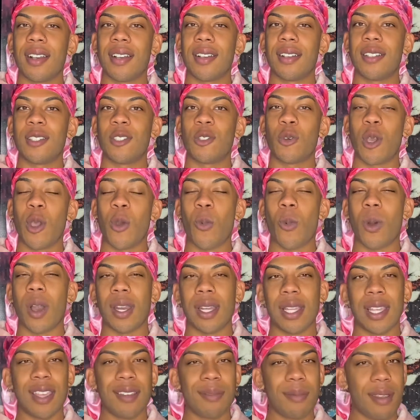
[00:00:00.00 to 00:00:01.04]
Do I want to
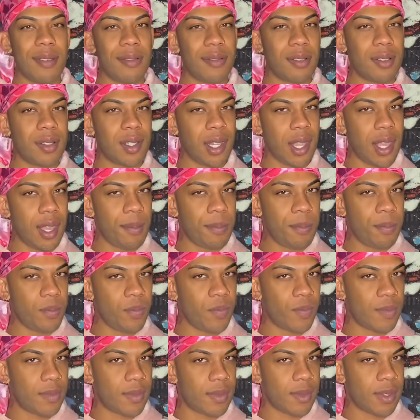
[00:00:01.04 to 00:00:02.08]
give my full name?
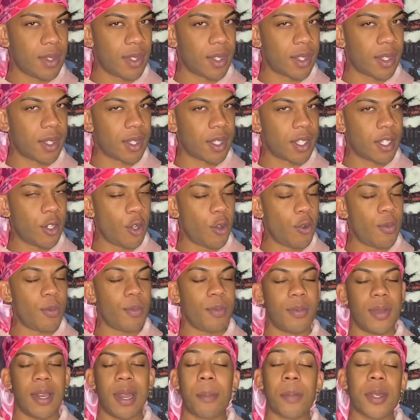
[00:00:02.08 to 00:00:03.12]
Nope,
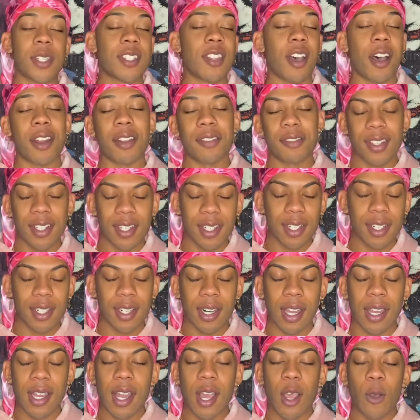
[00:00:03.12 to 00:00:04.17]
my name is Donovan
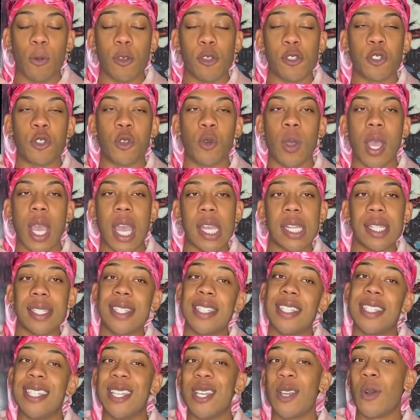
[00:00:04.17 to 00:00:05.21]
with 2 N's,
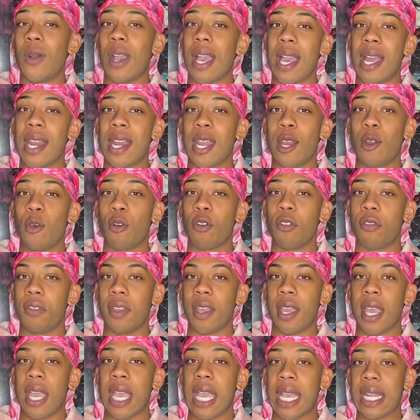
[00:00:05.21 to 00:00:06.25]

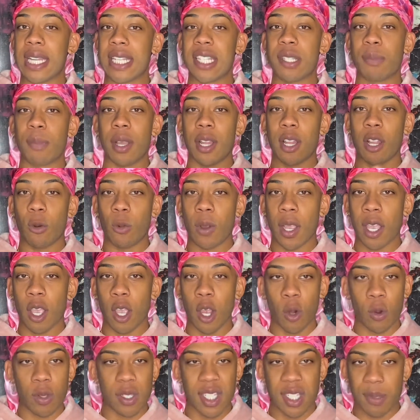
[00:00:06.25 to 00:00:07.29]
Donnovan. Spell it right. I
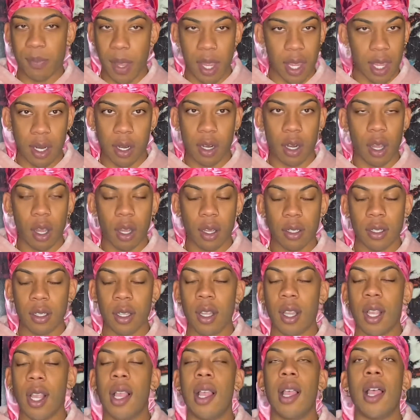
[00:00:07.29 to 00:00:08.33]
don't spell it at all.
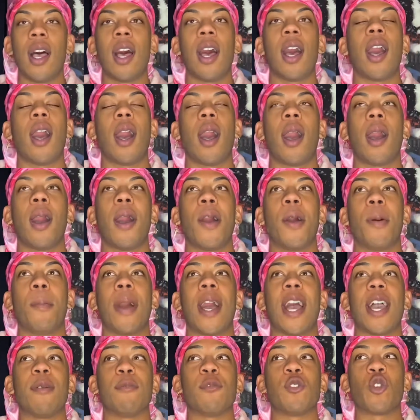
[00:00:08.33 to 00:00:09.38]

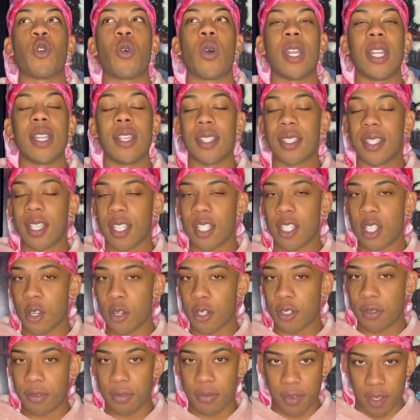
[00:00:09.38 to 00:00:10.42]
I'm 26
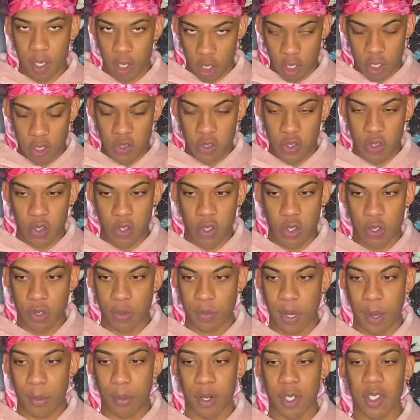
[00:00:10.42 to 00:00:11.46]
years fierce.
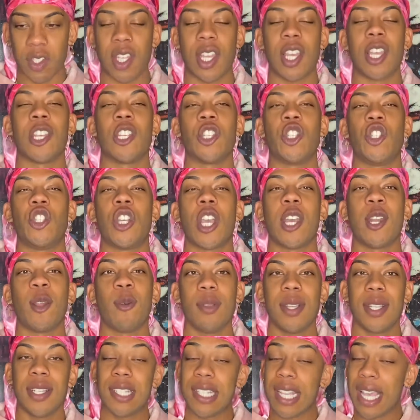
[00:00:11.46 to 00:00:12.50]
My birthday is
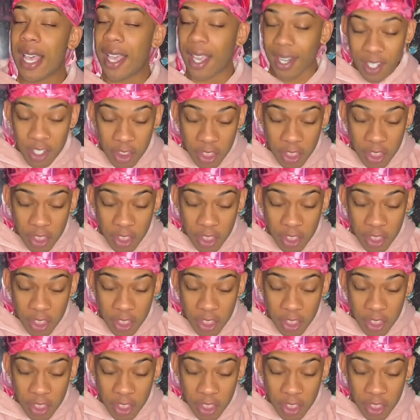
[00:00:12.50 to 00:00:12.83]
January 10th,